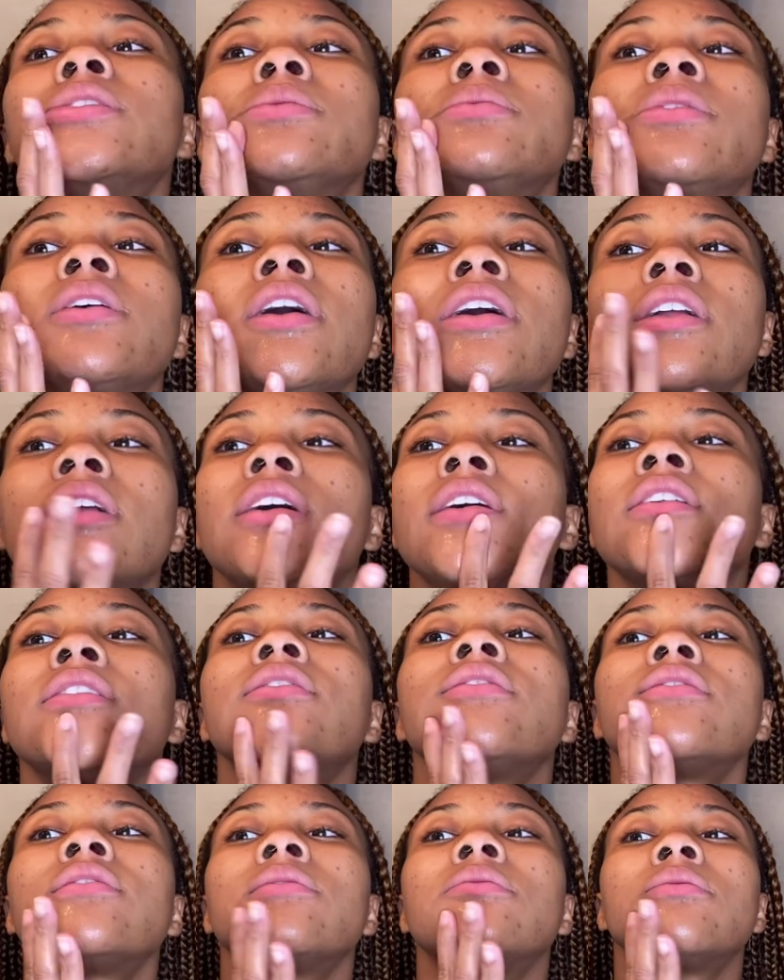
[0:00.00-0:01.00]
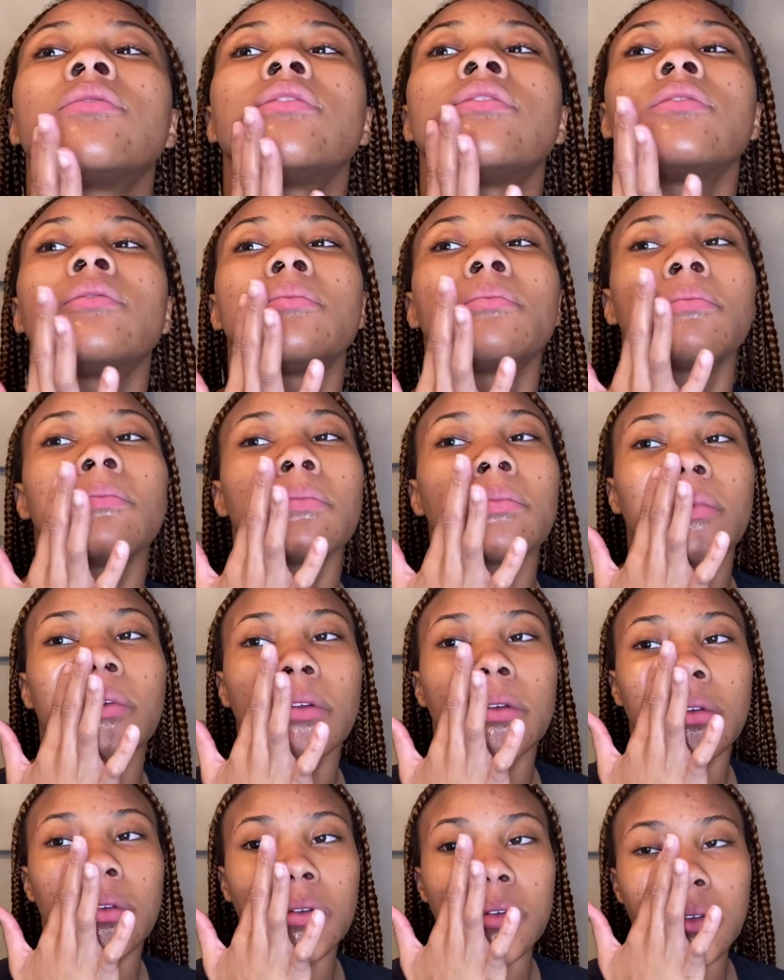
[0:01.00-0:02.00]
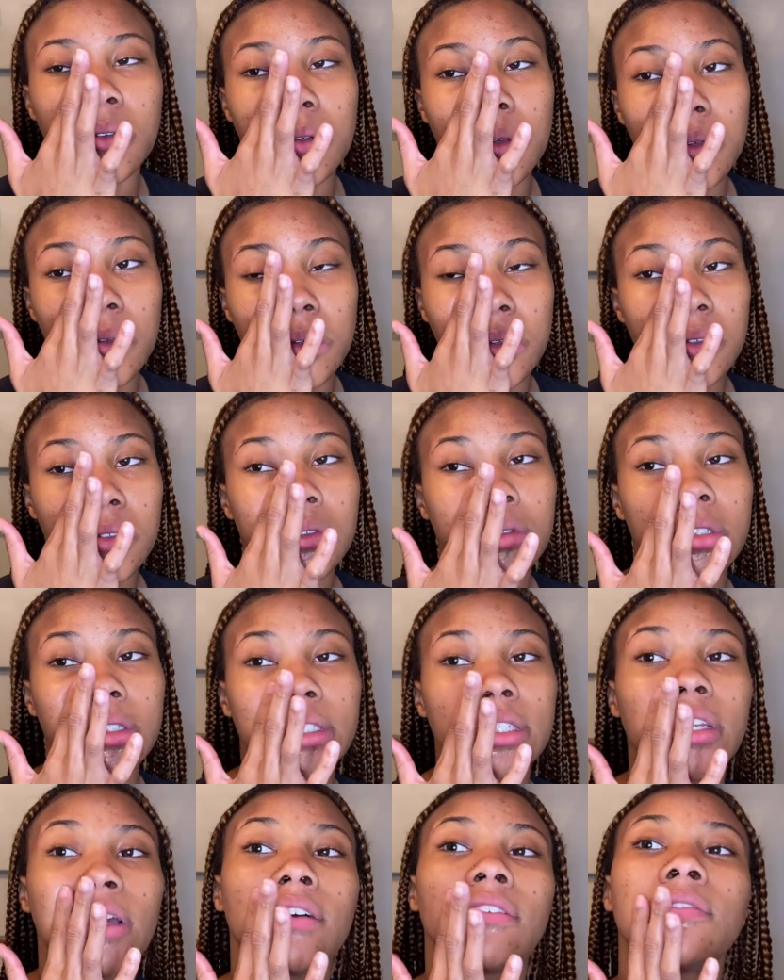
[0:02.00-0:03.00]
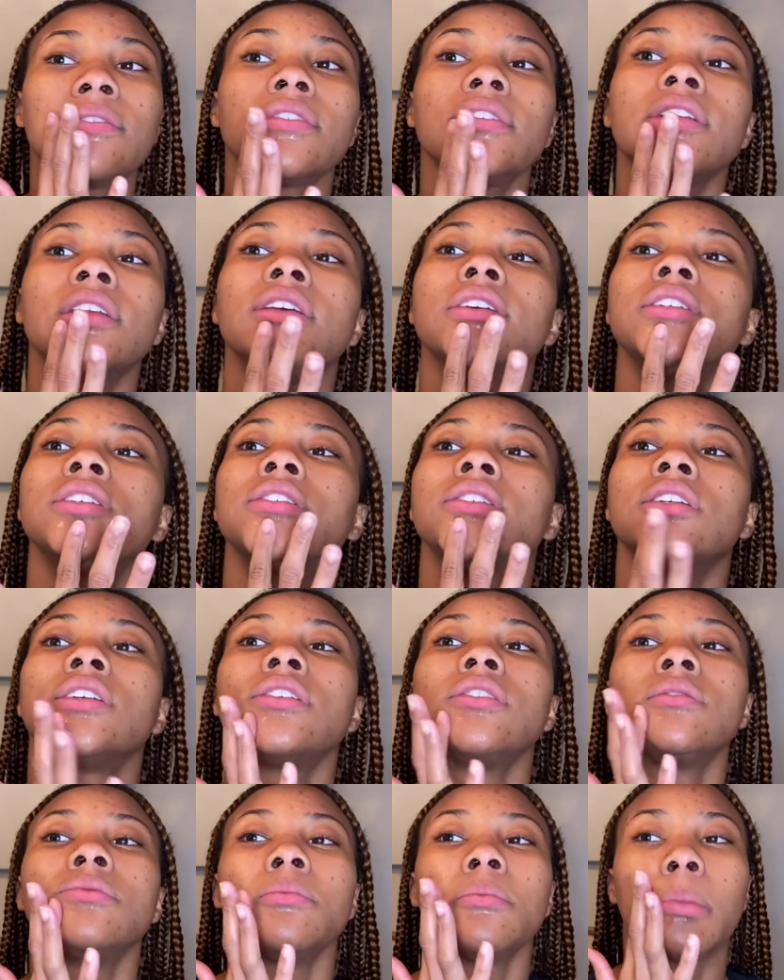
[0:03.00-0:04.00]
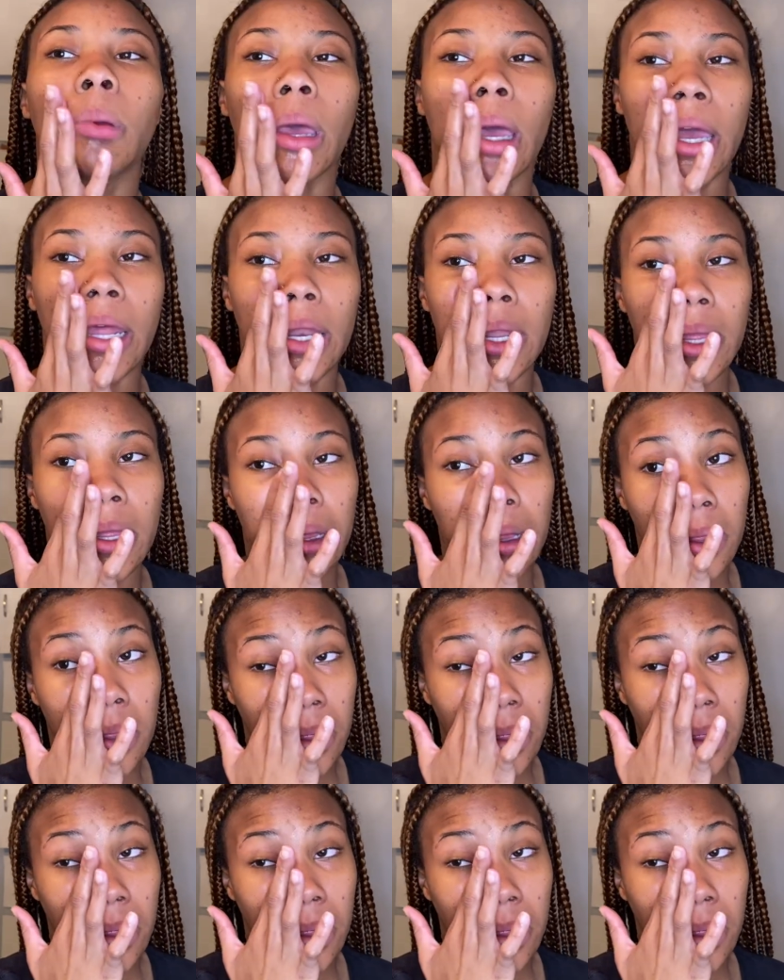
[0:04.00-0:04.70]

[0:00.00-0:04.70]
product, you definitely should pat it.